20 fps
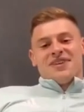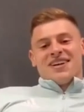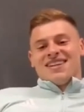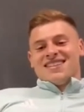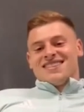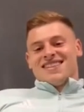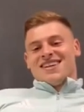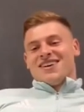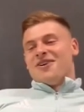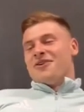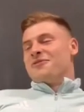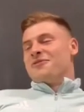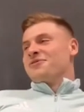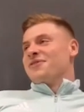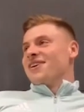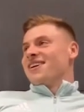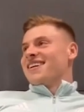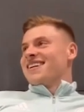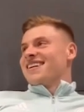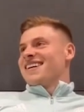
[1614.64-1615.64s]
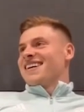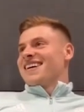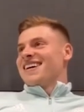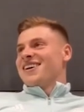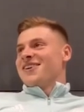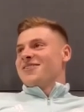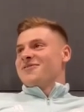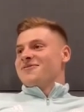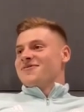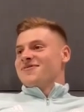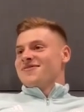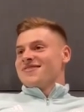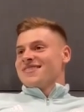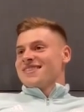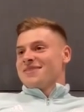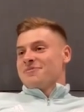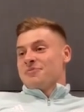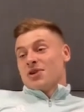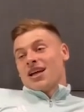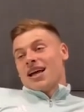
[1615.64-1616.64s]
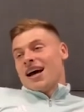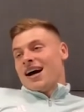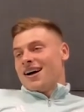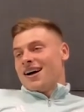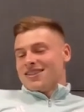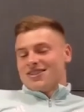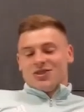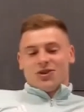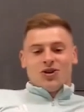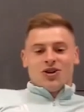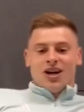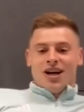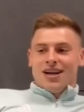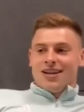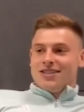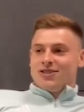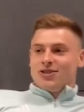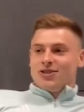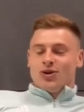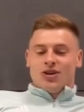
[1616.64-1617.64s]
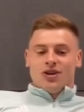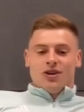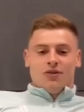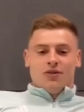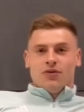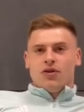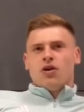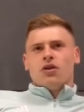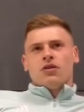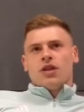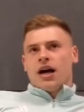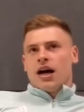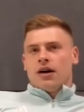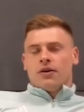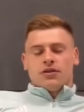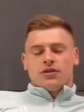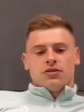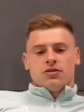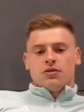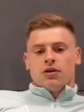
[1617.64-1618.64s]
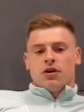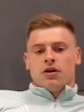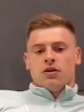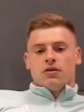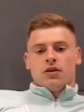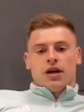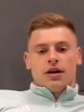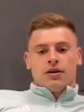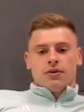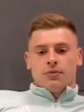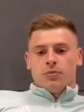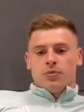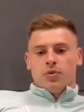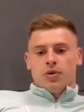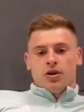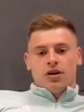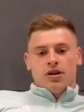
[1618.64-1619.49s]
I don't think he's a golfer. Um, but yeah, I enjoy I enjoy golf. Not now; it's too cold now.